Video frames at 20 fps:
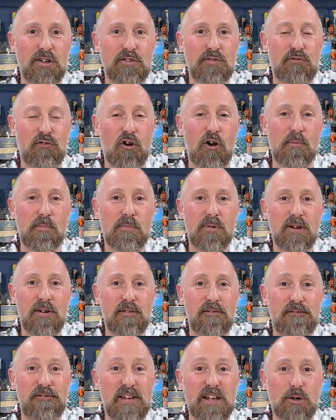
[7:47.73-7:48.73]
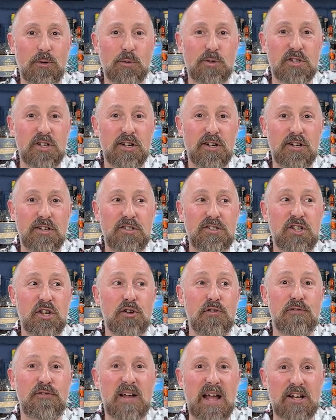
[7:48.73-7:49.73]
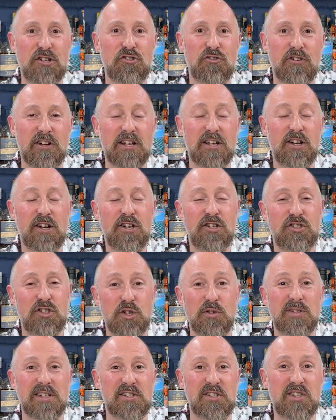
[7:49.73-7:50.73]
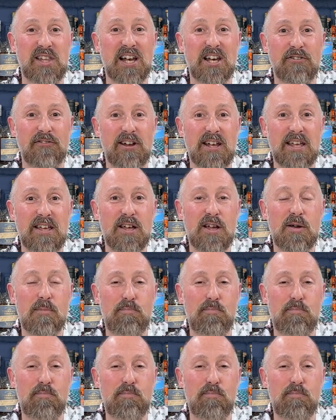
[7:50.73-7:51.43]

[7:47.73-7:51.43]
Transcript: from field to factory to distillery,